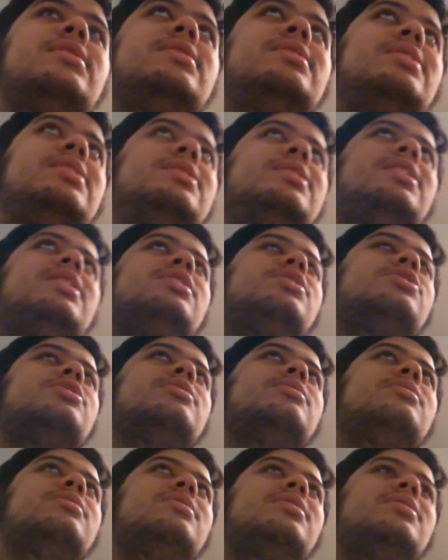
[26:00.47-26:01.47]

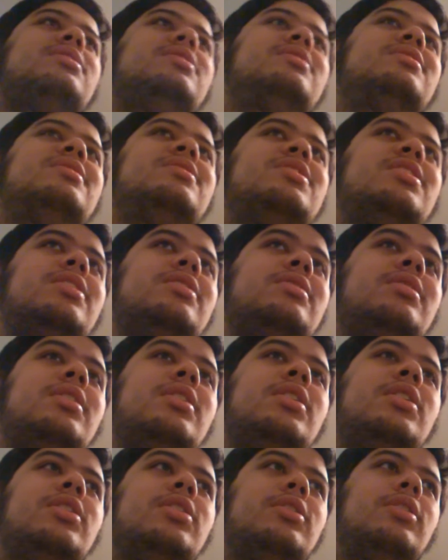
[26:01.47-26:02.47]
dilation, dilation,
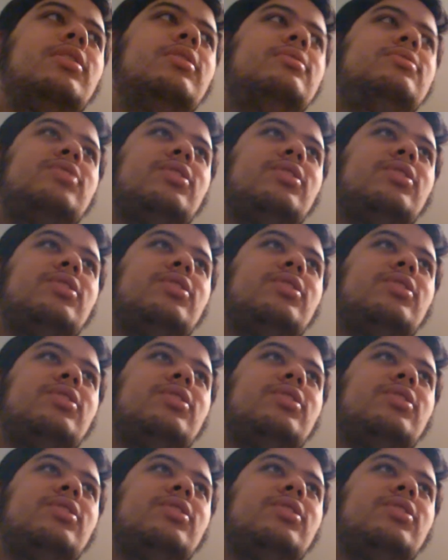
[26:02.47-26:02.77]
you know,